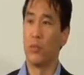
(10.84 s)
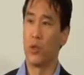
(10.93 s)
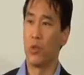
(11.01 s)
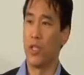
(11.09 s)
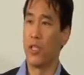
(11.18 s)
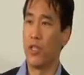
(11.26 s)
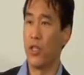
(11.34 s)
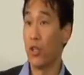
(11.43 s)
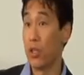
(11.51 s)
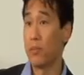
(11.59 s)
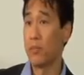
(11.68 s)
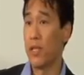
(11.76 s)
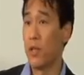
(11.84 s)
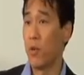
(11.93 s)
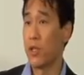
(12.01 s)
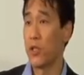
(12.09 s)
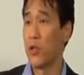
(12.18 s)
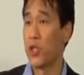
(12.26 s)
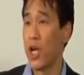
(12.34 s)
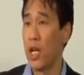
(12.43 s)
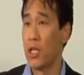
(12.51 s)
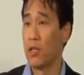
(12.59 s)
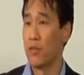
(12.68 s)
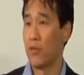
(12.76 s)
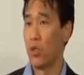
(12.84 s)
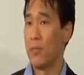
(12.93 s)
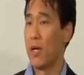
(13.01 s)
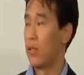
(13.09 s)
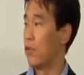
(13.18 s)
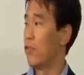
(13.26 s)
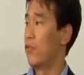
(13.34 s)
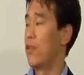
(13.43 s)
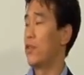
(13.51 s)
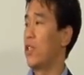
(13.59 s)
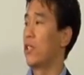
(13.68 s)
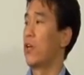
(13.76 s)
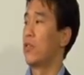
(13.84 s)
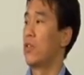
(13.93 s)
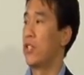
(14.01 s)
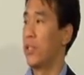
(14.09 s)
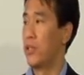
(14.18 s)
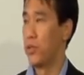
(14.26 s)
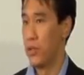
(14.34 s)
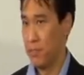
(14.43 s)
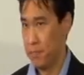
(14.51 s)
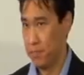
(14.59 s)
between Europe and Western China for about 1,500 years.